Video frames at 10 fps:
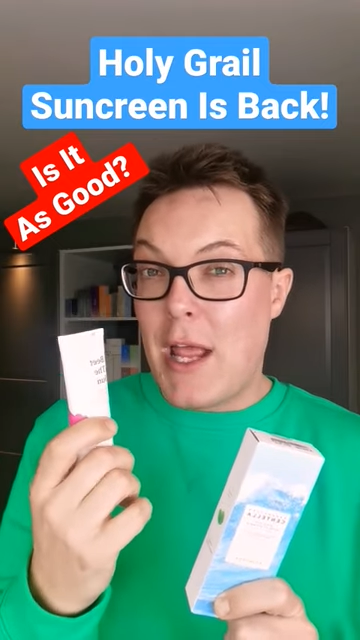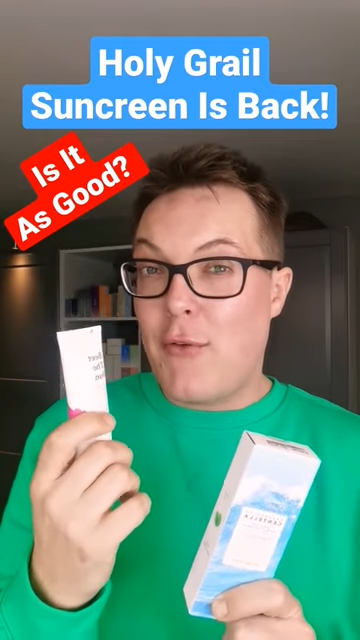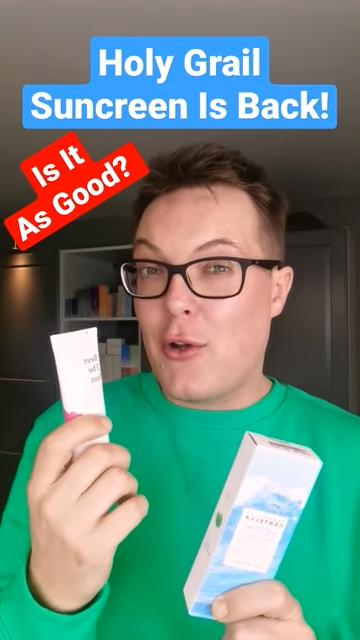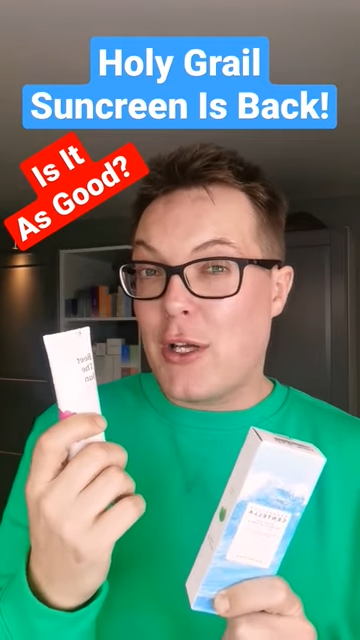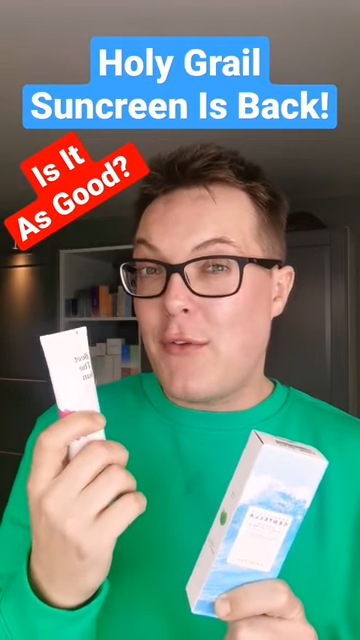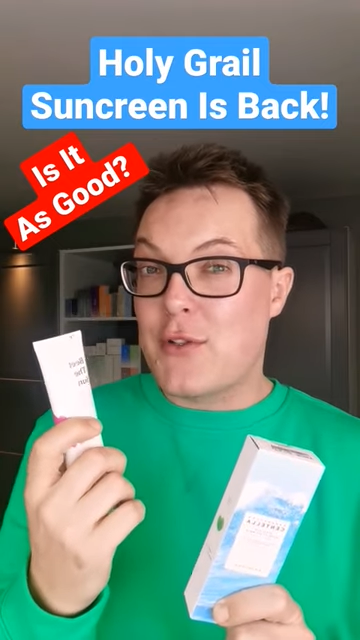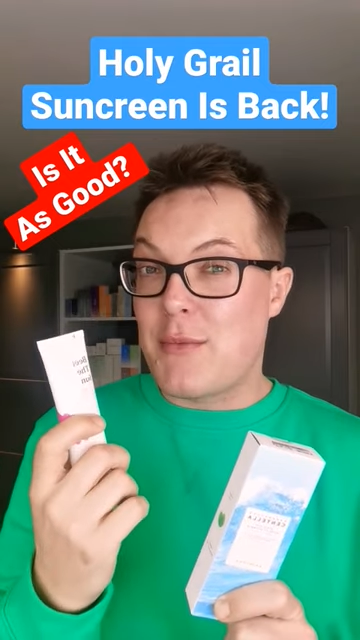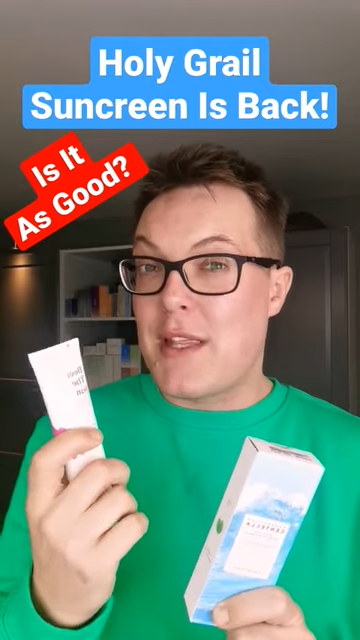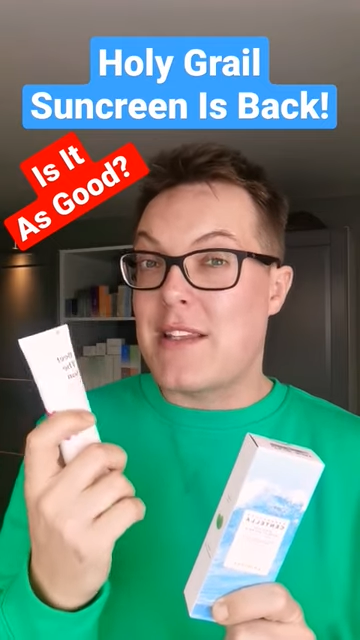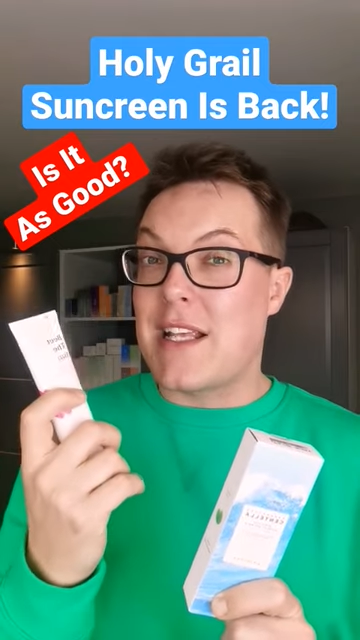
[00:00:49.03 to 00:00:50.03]
If you're looking for
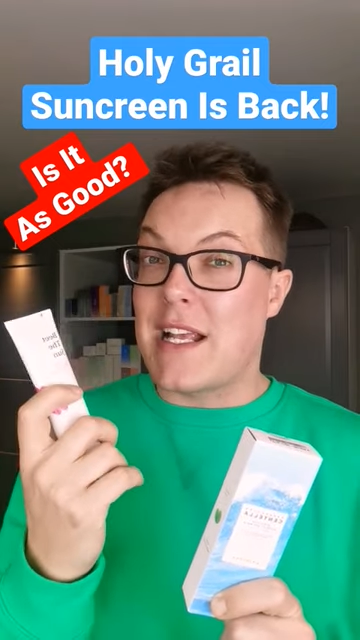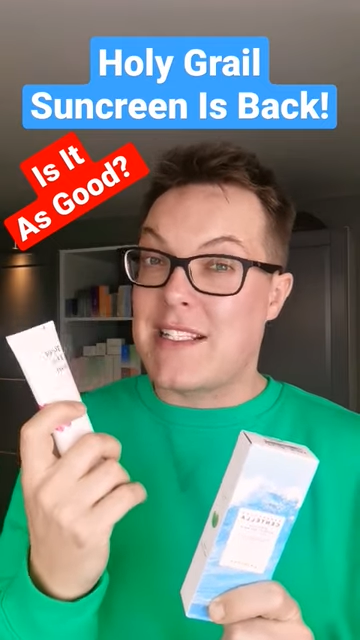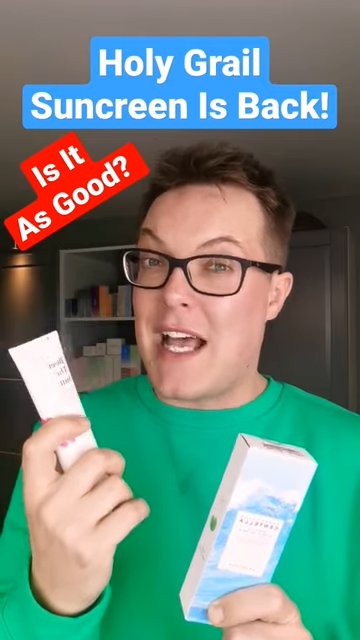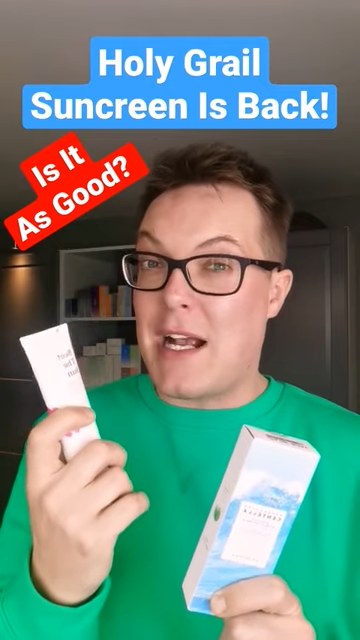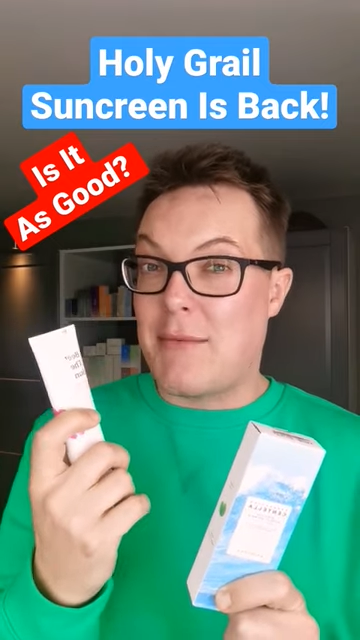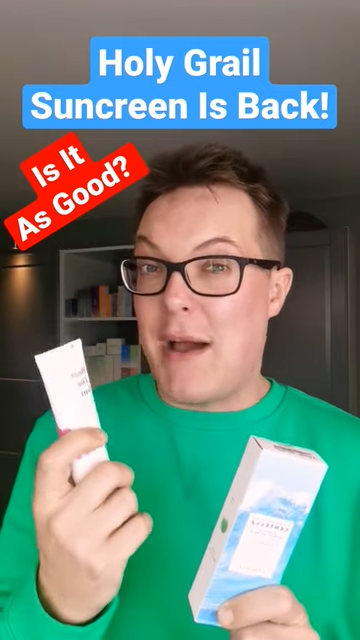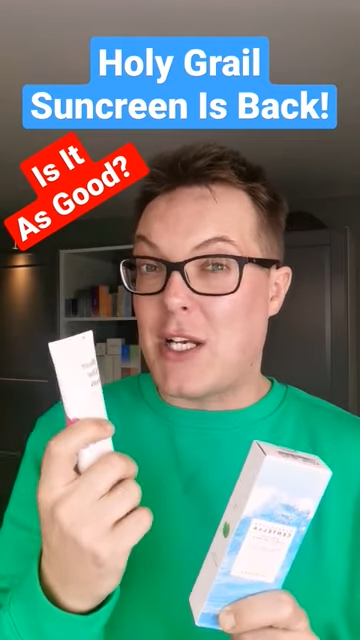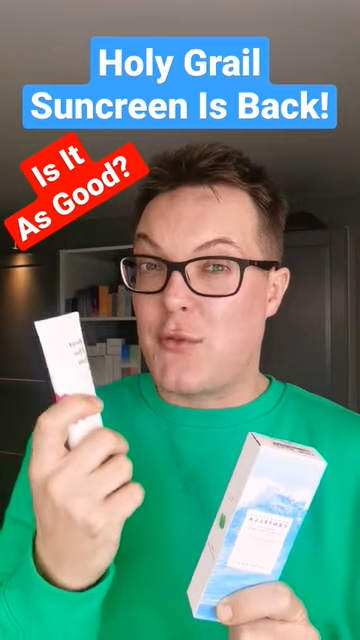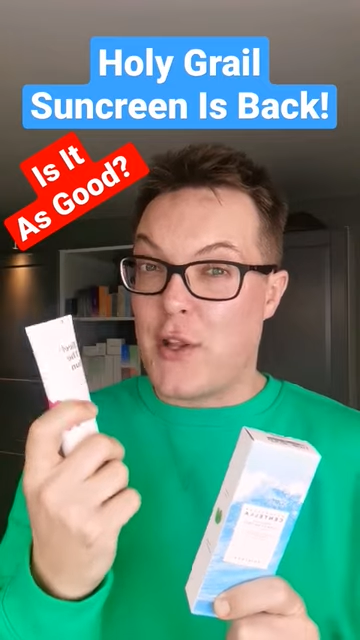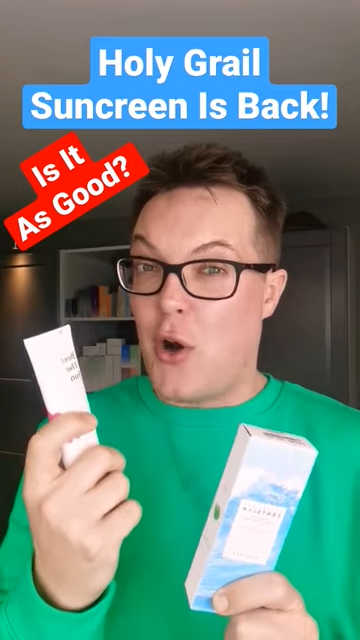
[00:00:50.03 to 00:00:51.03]
something that's an exact
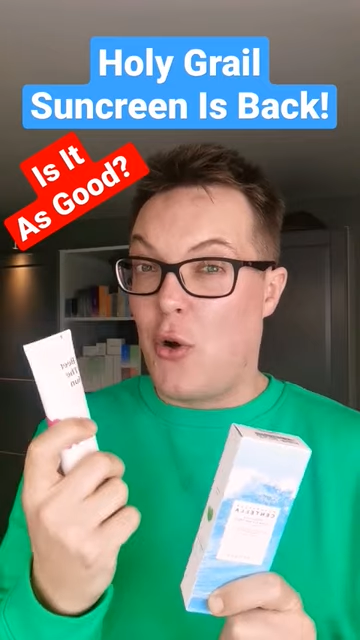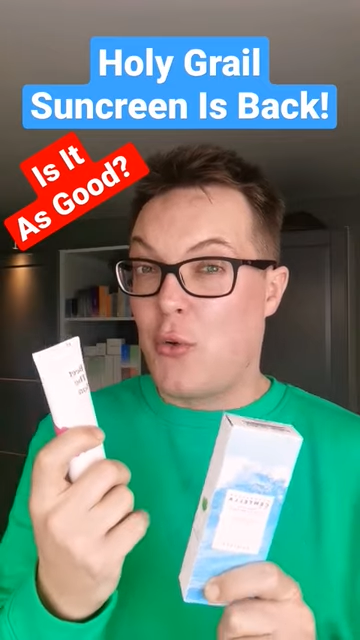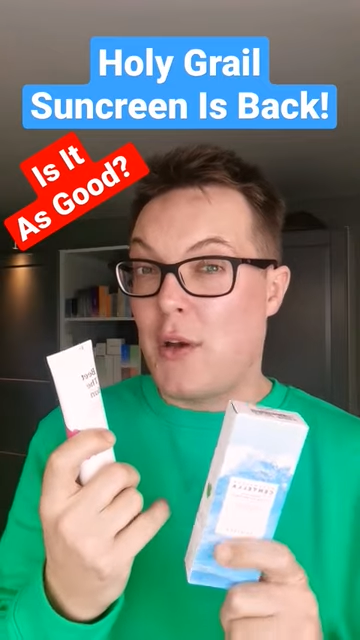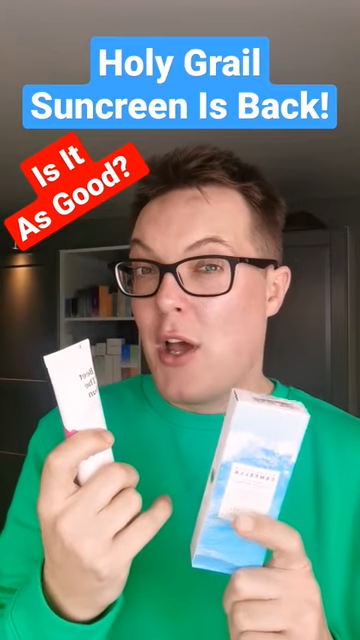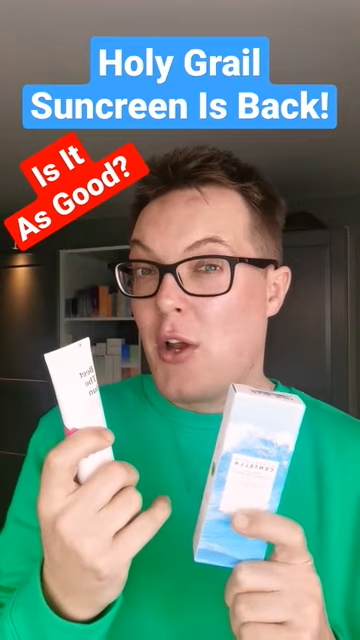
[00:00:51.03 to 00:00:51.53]
match for the old one,